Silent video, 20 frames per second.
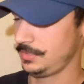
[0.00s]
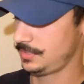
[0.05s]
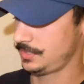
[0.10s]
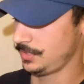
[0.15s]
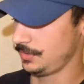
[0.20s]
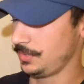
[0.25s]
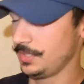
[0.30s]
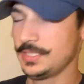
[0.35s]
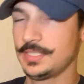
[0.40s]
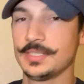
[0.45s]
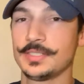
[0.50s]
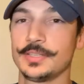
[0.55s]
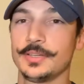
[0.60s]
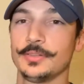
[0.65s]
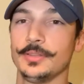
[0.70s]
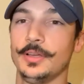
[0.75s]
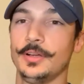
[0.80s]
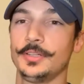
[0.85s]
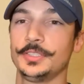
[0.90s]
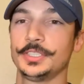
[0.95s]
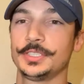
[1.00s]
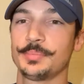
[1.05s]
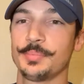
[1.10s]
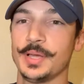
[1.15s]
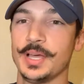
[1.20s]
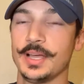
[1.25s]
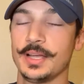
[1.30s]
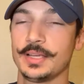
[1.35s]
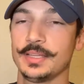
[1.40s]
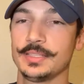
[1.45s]
So this is your largest
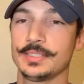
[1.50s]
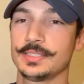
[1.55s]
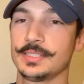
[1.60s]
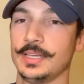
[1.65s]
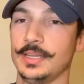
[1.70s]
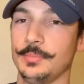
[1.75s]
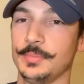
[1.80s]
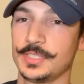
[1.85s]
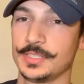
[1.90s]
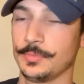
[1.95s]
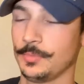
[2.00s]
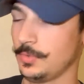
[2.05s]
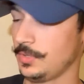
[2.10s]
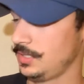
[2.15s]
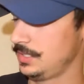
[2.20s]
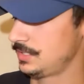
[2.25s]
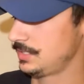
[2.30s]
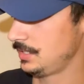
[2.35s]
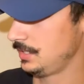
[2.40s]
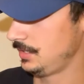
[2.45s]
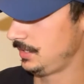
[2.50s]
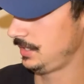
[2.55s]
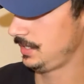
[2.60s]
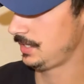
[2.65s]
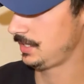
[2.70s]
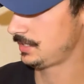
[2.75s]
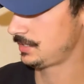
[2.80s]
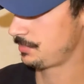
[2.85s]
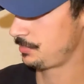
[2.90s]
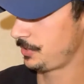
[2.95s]
pocket, same as it was on the
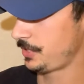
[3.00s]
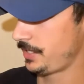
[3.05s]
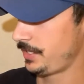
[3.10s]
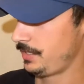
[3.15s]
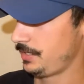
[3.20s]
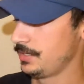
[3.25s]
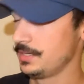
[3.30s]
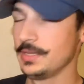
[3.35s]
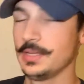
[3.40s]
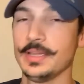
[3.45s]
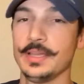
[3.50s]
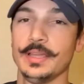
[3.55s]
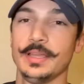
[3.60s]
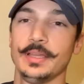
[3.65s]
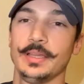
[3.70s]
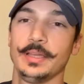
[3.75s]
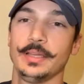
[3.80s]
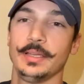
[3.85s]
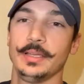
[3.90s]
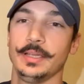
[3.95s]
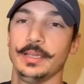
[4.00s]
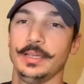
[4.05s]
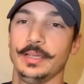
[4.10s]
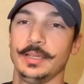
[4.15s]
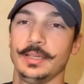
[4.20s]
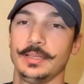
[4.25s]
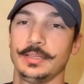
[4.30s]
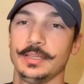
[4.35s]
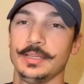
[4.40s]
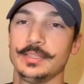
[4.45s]
Osprey,
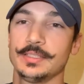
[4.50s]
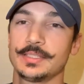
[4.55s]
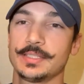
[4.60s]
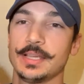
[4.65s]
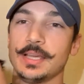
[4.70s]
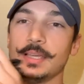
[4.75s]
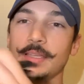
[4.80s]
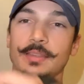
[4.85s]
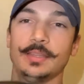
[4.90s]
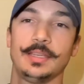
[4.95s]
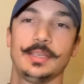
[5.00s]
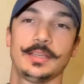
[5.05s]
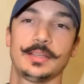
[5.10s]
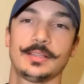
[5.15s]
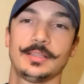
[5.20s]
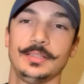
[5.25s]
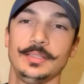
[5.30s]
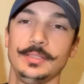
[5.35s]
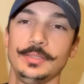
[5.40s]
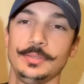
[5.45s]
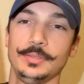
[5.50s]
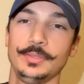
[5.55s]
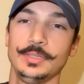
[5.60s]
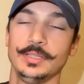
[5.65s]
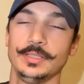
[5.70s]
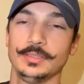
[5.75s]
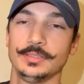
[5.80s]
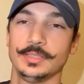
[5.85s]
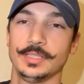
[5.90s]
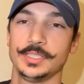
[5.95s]
and inside they
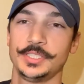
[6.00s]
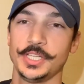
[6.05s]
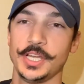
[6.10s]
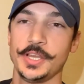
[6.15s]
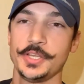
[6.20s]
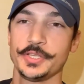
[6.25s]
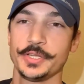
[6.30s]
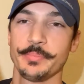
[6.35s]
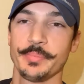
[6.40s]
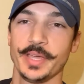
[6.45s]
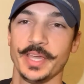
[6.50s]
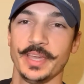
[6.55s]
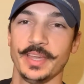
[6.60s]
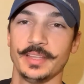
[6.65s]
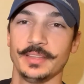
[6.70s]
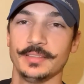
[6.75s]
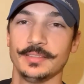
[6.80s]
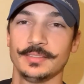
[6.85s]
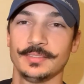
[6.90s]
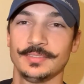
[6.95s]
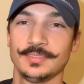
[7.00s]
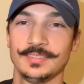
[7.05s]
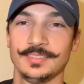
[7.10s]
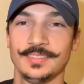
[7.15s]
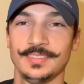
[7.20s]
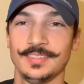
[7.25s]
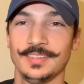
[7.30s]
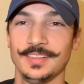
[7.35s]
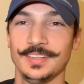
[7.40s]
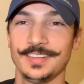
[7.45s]
include a changing pad.
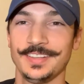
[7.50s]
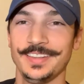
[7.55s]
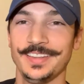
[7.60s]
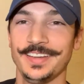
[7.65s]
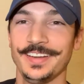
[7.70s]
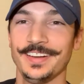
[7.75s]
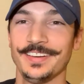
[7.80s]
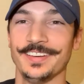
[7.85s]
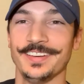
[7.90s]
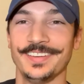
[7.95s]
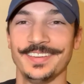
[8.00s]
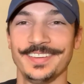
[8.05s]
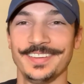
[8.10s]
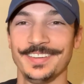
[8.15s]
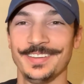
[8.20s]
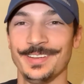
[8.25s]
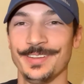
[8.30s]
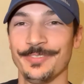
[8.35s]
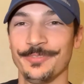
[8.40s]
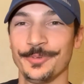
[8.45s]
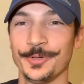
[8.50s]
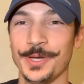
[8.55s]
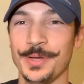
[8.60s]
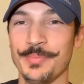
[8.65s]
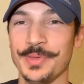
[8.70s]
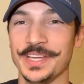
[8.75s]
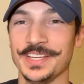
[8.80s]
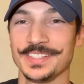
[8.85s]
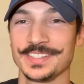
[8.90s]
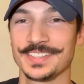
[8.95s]
Look at there,
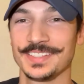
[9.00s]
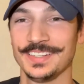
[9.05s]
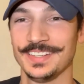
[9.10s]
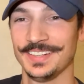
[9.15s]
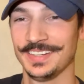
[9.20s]
freebies.